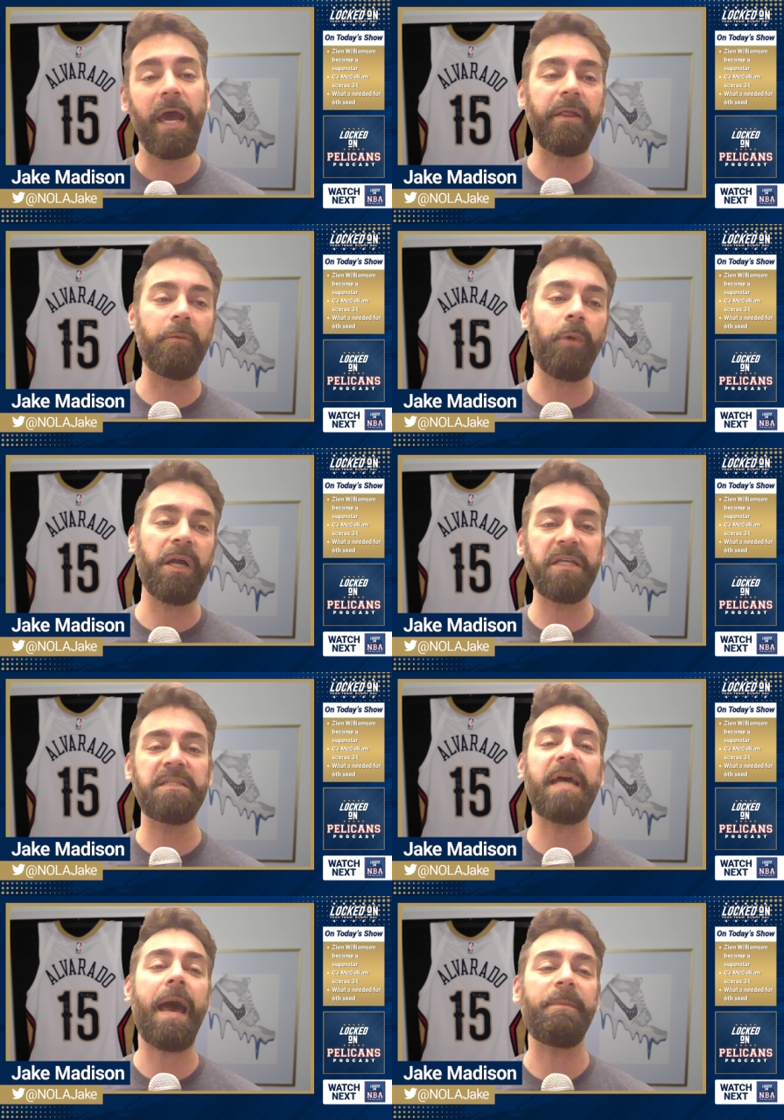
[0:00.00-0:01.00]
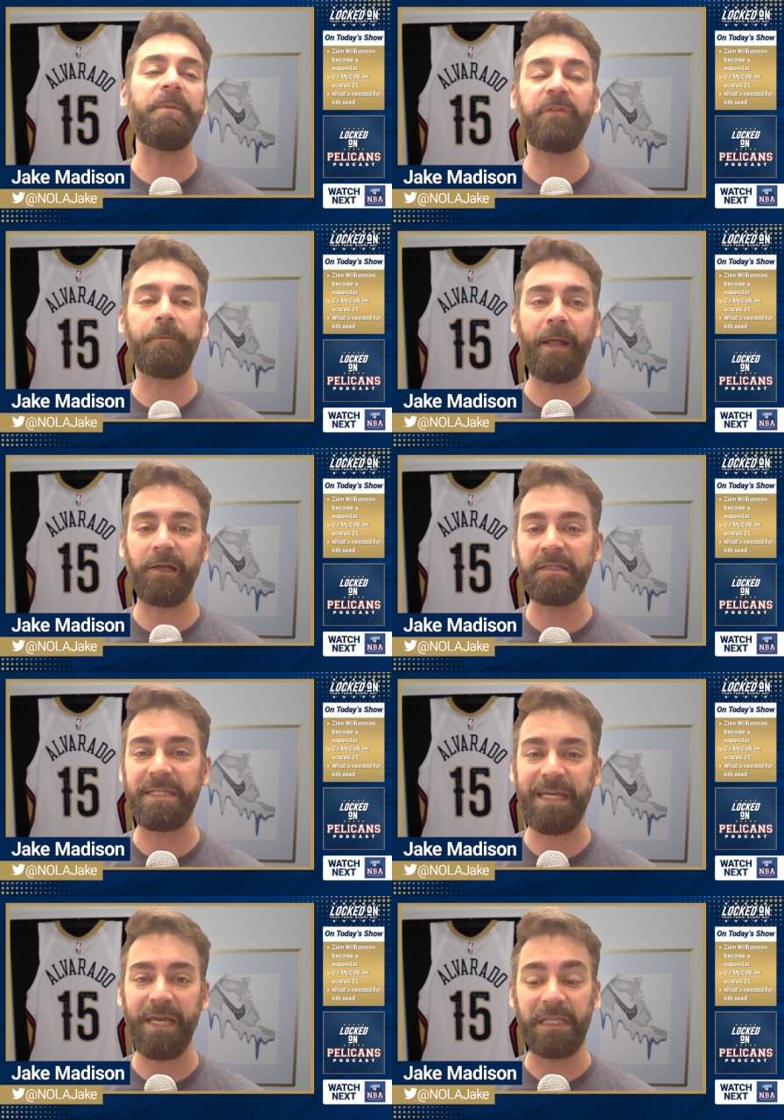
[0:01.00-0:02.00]
And then what needs to happen for the Pelicans
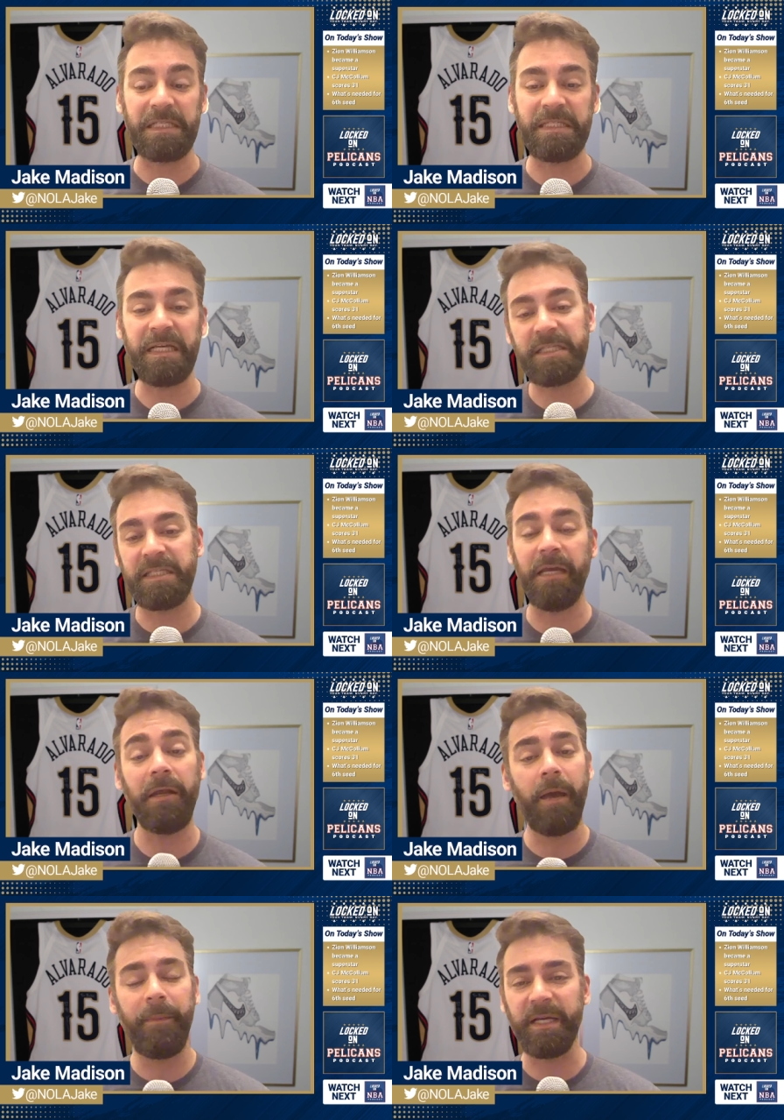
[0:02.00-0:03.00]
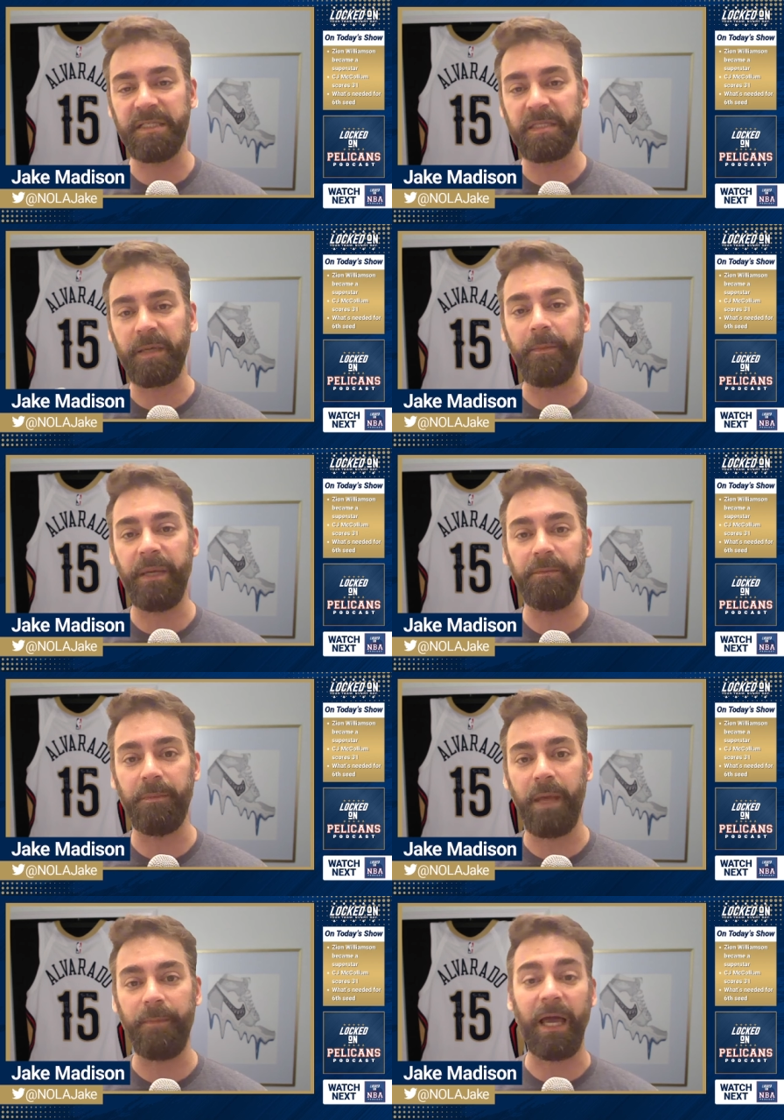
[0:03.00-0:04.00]
to get the sixth seed, because it's
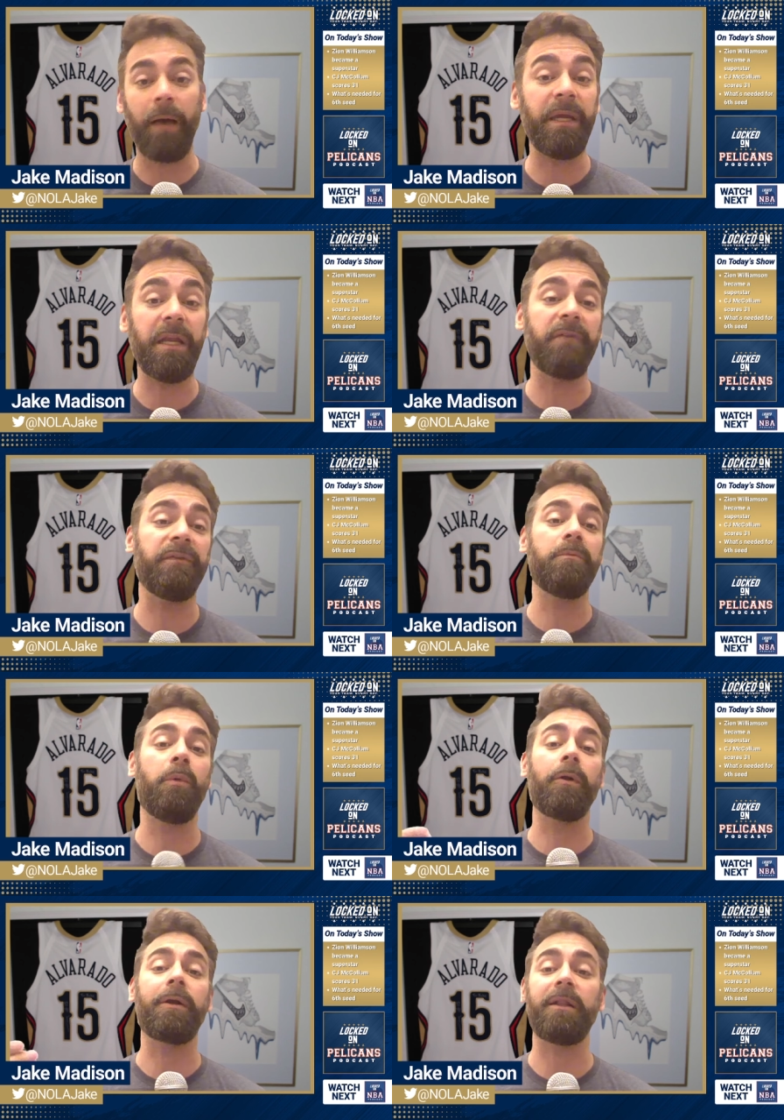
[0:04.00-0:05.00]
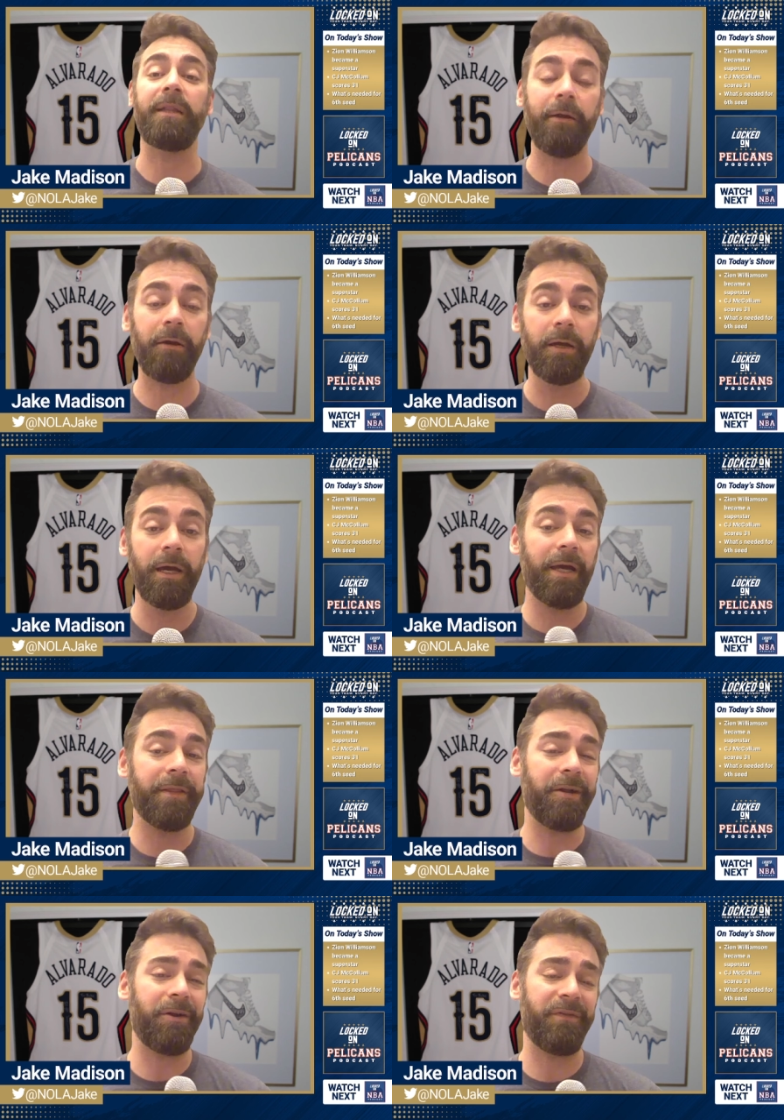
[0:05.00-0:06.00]
coming becoming even more clear, and
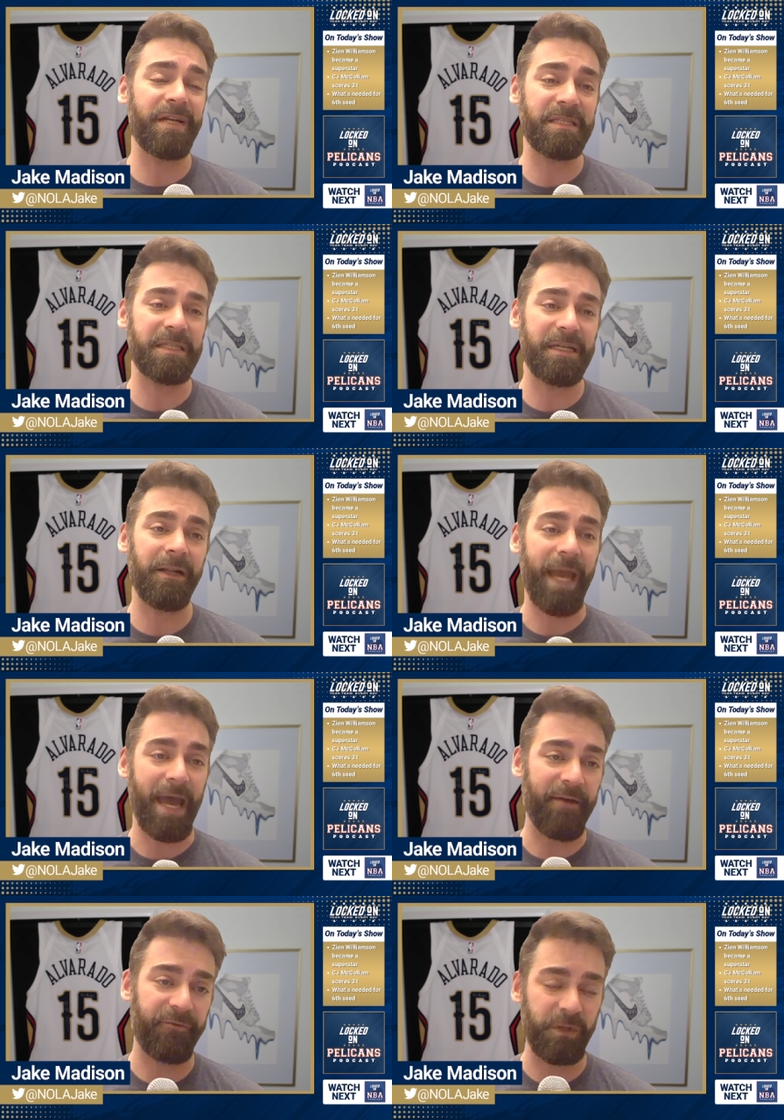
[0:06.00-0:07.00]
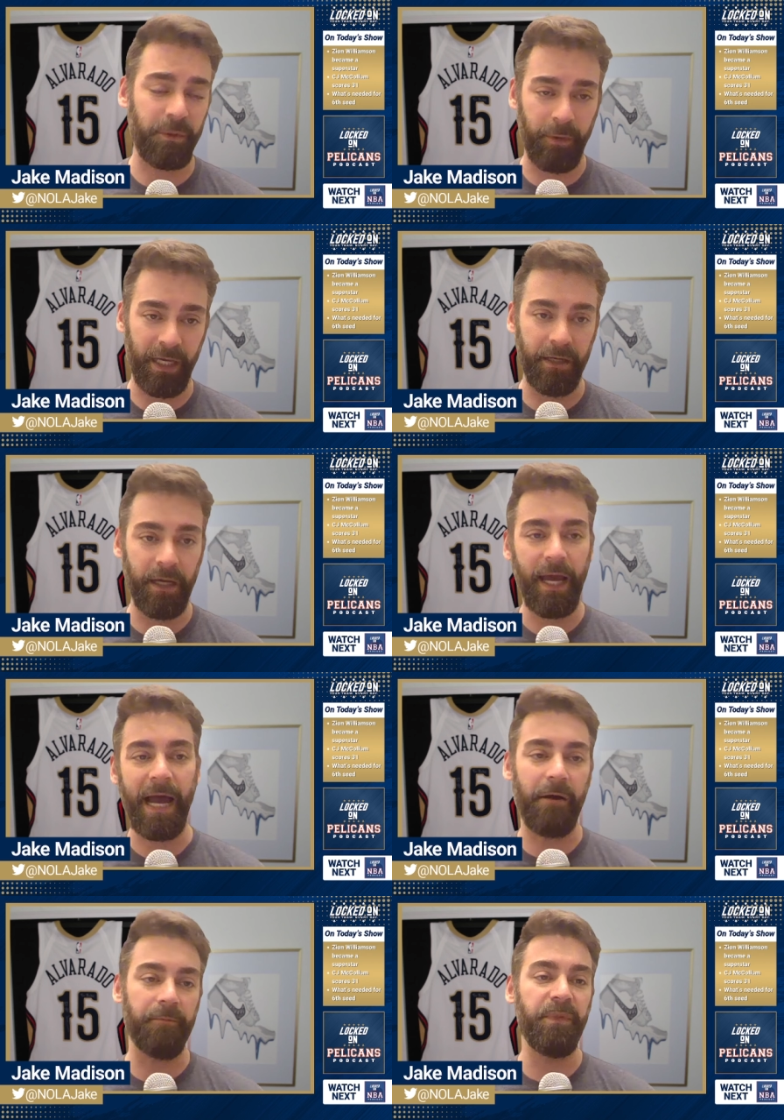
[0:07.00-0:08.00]
they don't even necessarily have to win
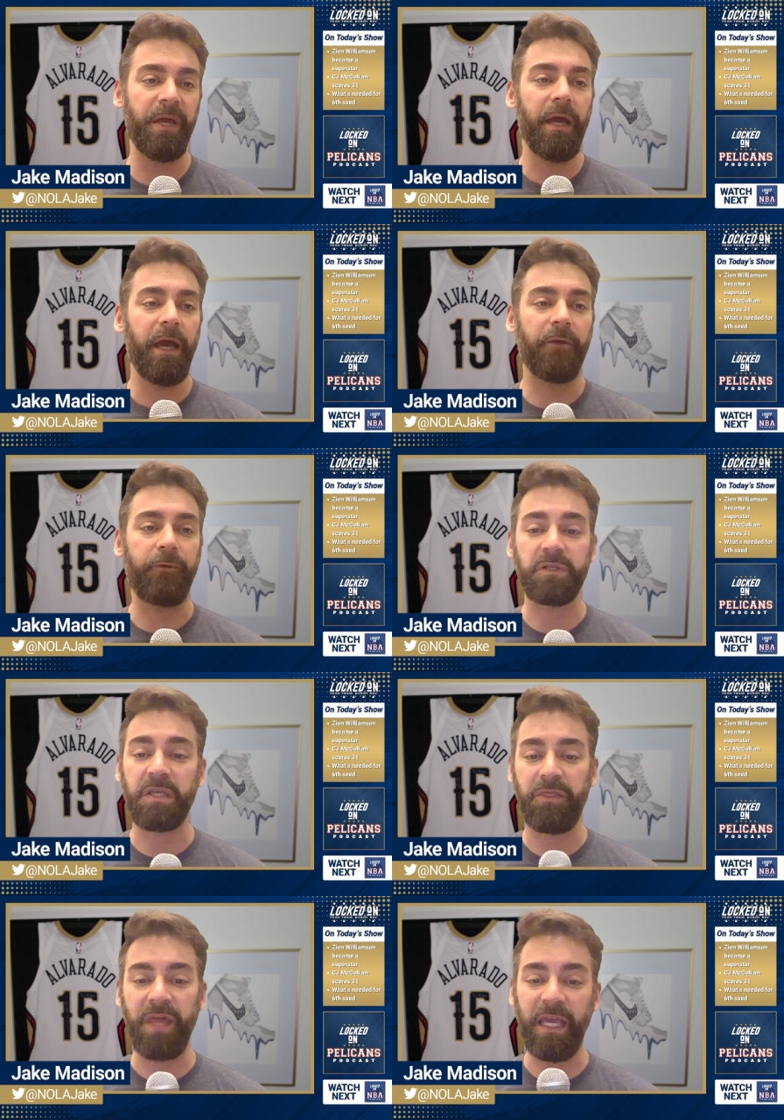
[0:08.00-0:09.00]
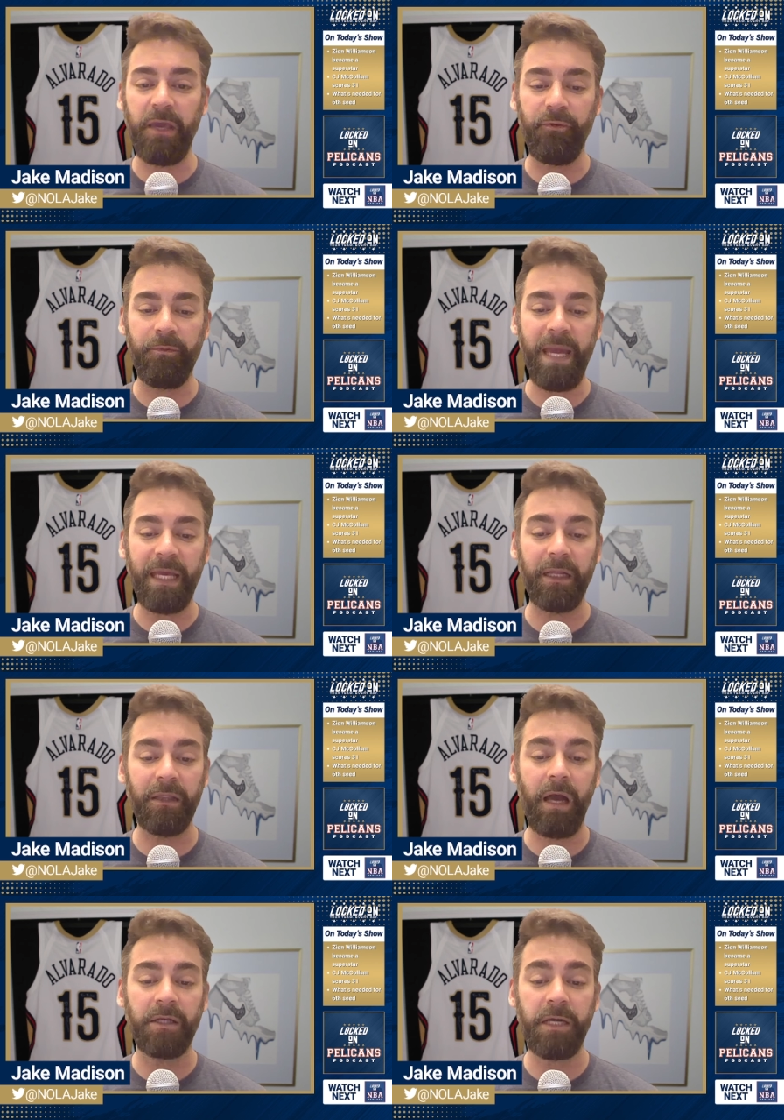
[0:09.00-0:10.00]
out. And of course, thank you for making
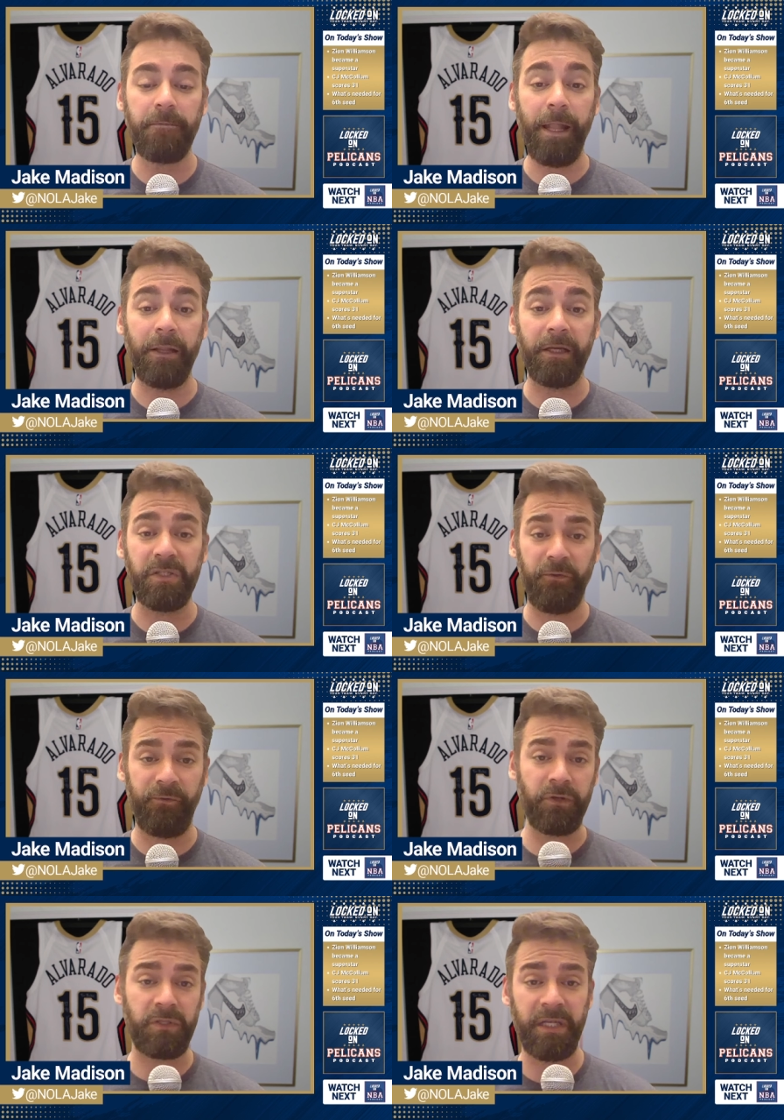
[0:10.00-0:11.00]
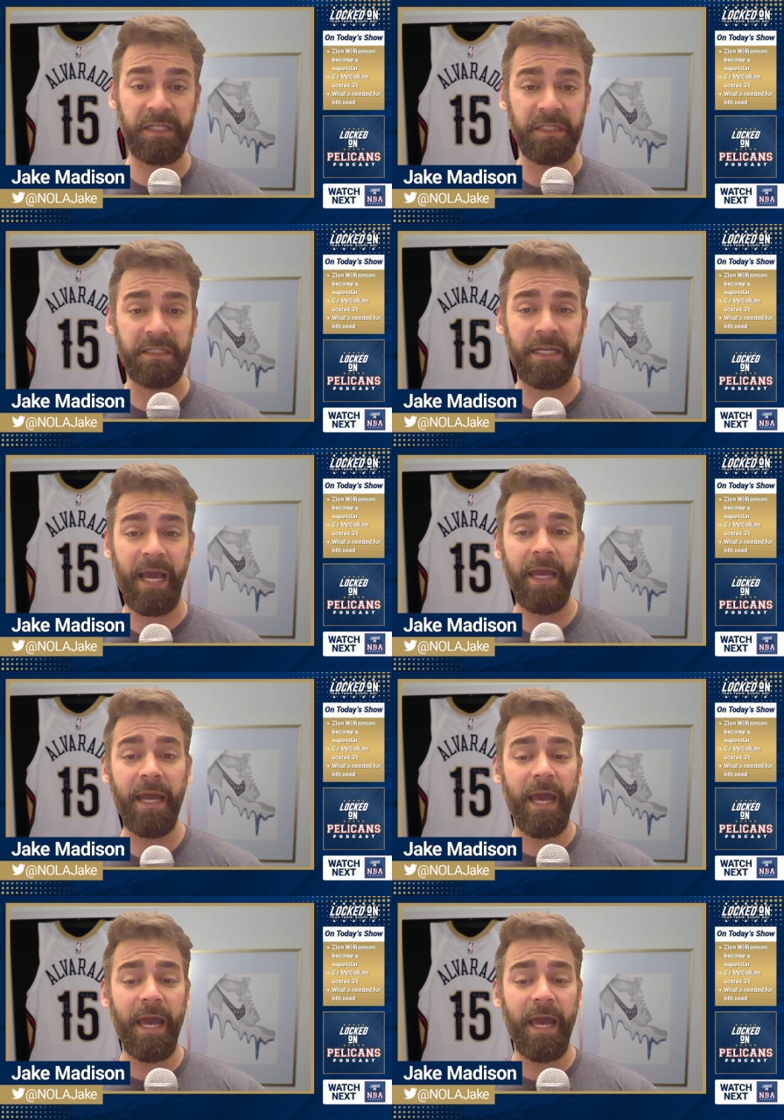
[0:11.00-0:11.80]
Locked On Pelicans your first listen today